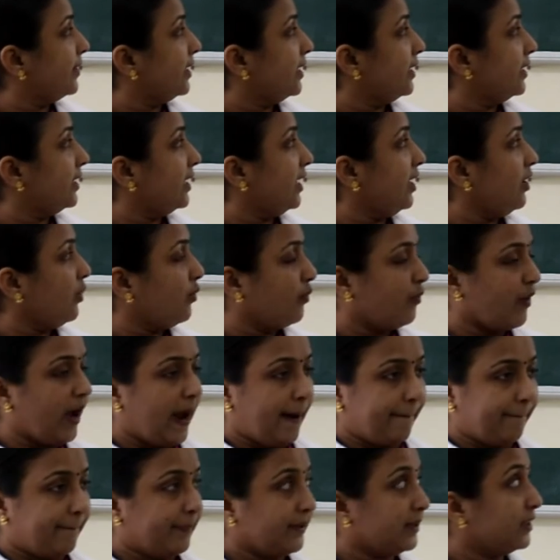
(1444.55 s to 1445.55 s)
Then the
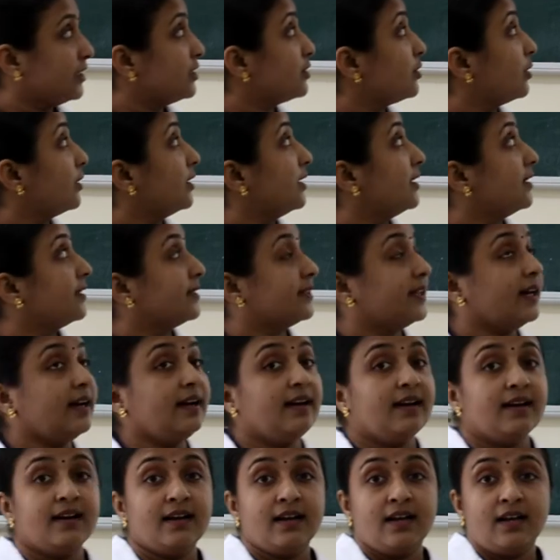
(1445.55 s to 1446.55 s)
VAP. These all are the
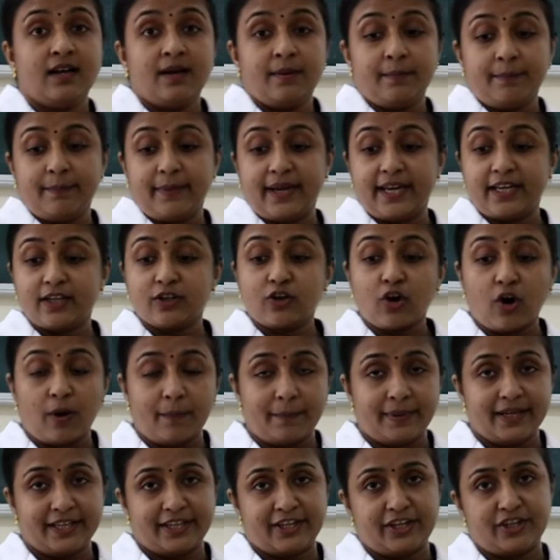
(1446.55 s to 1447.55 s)
main
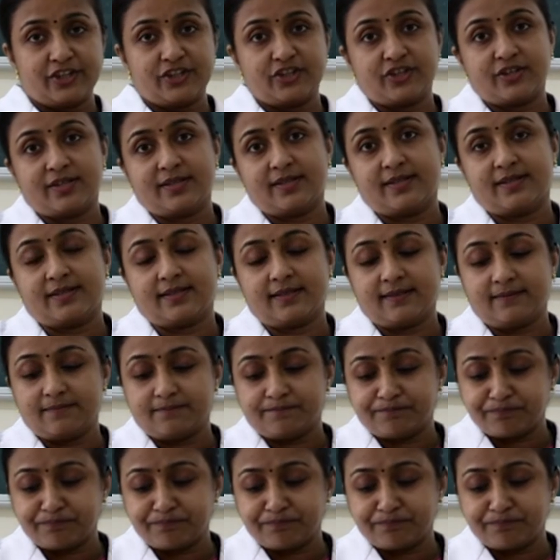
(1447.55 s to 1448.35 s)
complications.